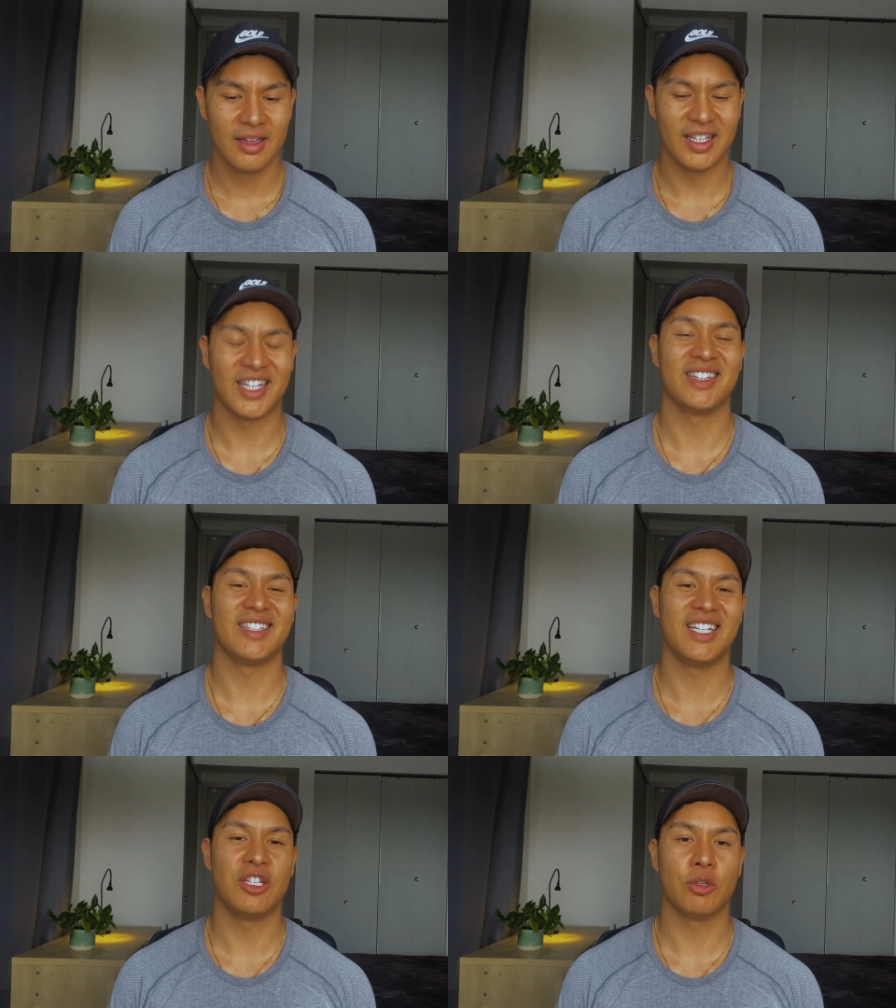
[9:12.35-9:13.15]
it can
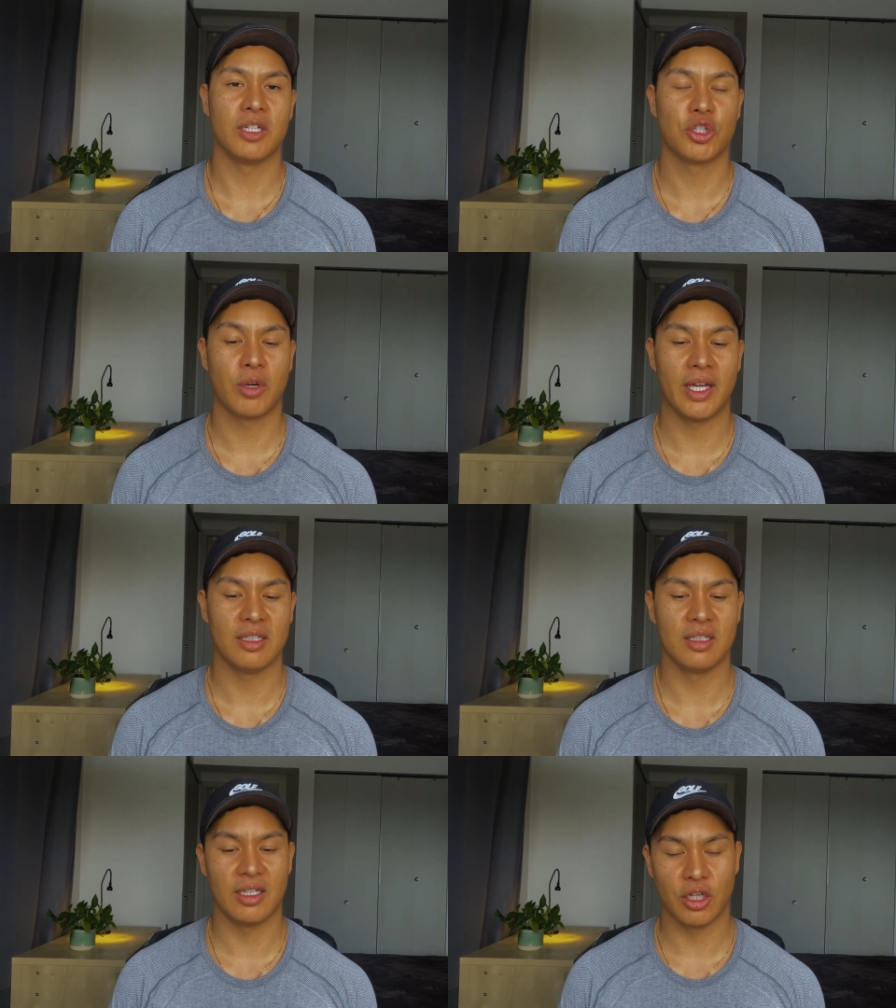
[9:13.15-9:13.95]
lead to a
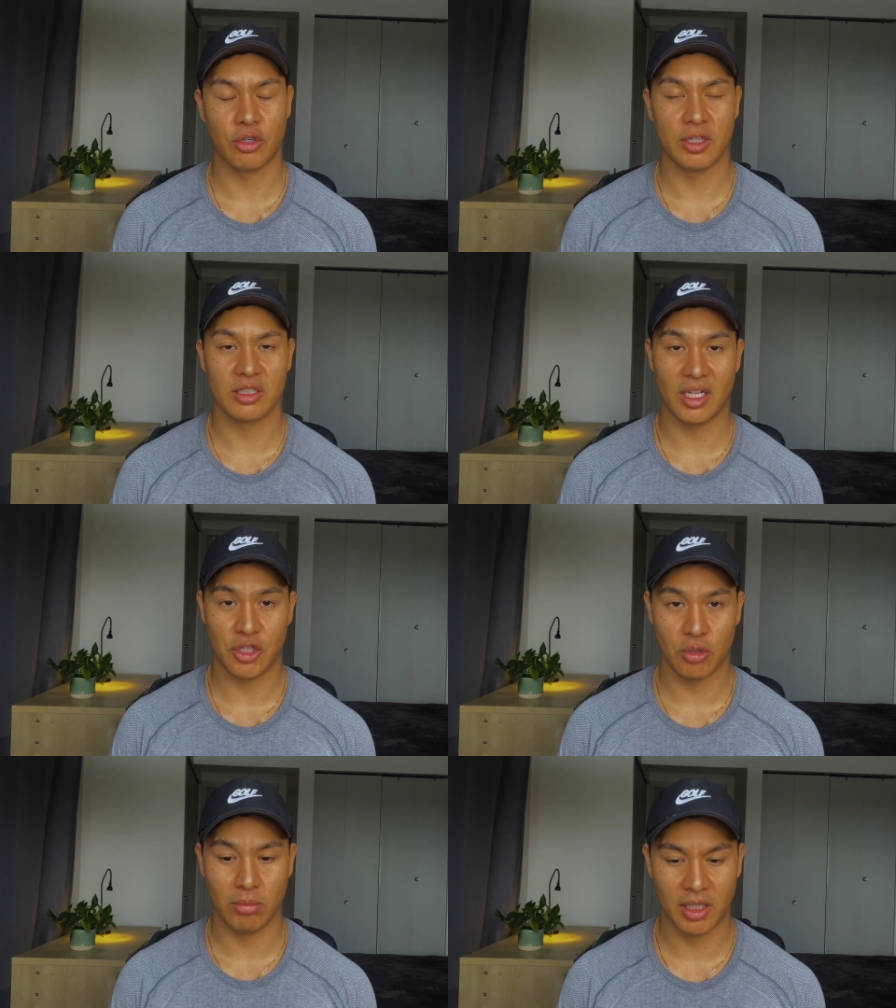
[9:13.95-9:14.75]
transient increase in
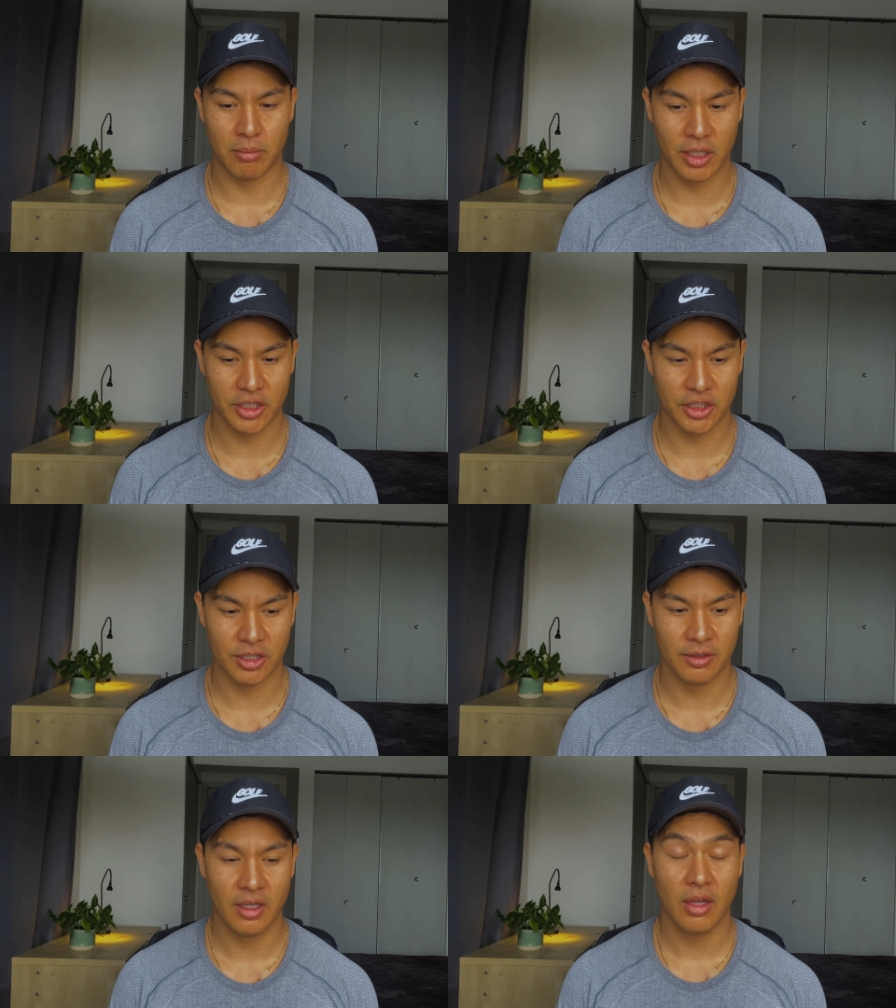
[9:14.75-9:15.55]
your blood
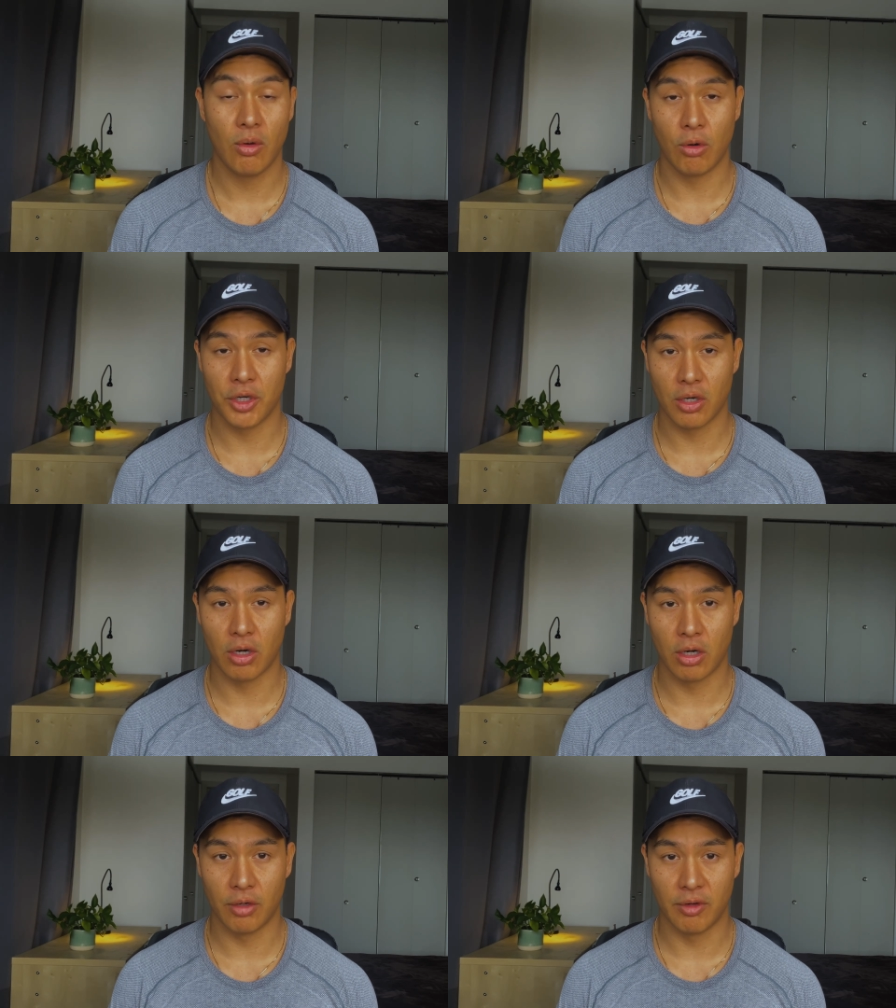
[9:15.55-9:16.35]
pressure or your
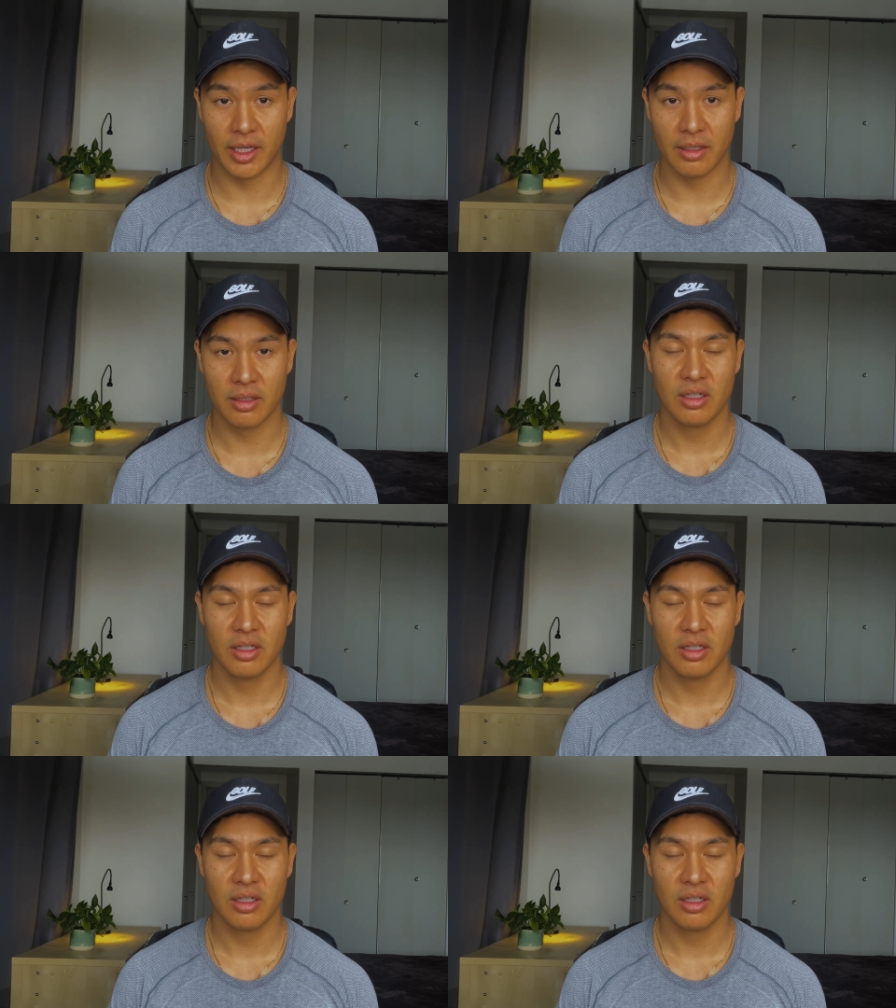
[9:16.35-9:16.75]
heart rate,